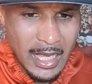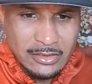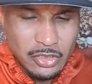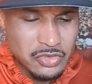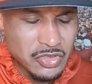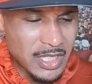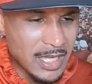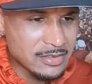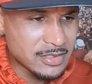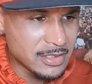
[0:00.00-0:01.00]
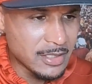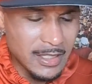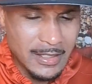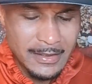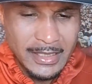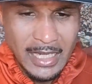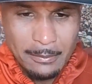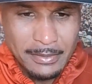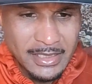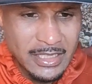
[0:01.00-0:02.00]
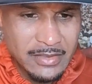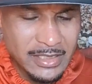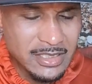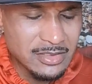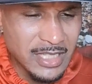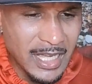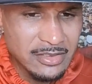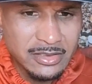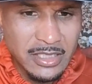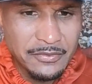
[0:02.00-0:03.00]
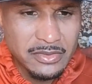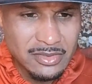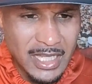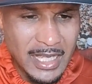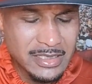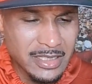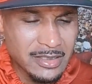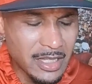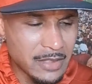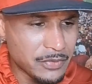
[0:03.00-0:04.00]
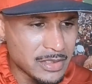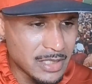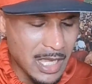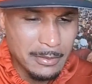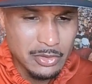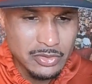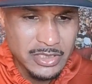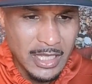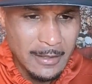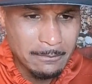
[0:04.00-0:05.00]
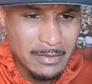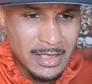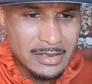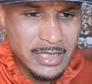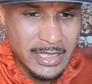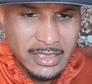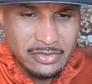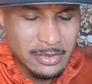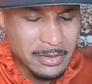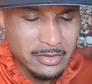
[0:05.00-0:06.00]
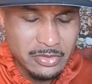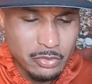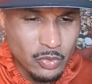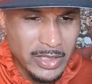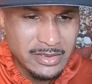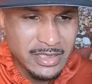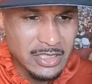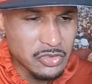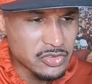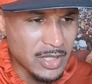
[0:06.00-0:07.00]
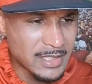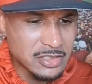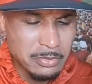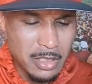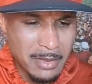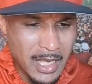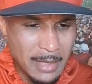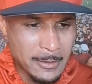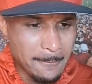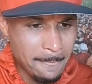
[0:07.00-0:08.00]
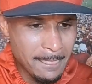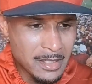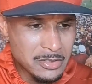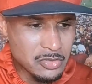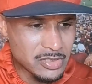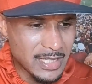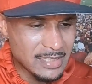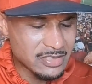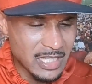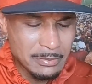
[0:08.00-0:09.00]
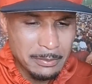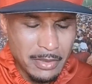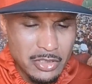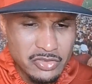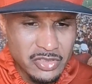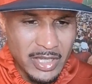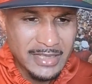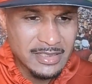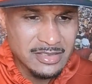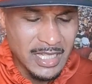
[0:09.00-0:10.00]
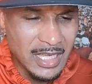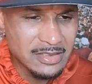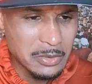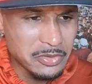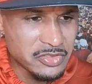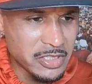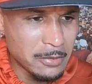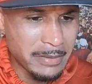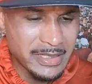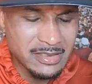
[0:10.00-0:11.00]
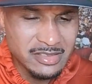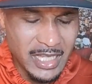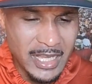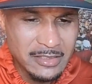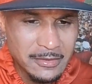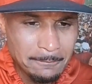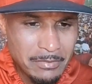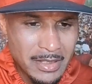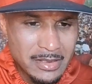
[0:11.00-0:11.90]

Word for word: I told you guys, and uh, and I believe that these guys, the defensive line, did a phenomenal job. They did some the, some great things. You still had Jamil Muhammad, you still had Solomon Byrd, you still had these guys that were still making sacks.